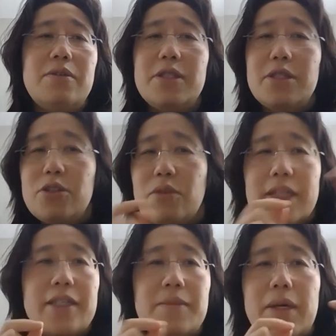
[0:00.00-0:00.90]
there is a
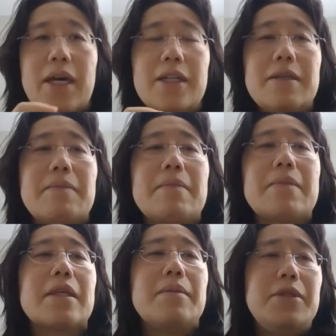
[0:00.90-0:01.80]
direct impact
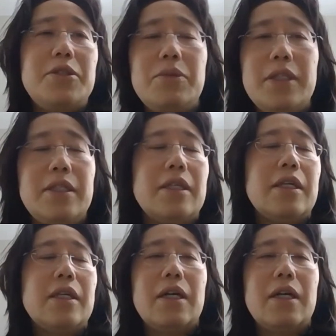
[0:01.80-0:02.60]
between